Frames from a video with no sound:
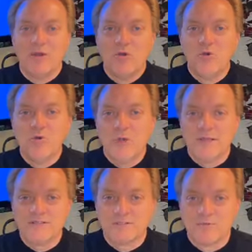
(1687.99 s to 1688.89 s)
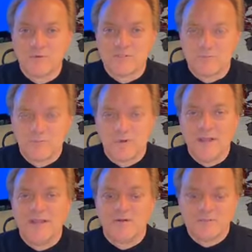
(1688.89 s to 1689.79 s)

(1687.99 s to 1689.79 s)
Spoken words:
Who has the right and